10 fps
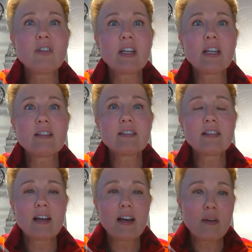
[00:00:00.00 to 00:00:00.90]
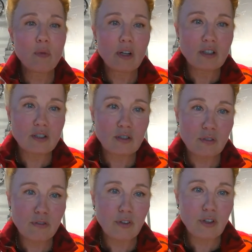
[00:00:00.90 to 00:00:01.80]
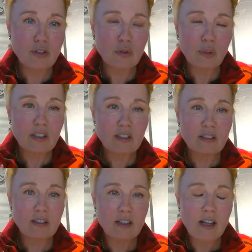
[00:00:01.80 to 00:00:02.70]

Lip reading: things that I wanted to refer to is,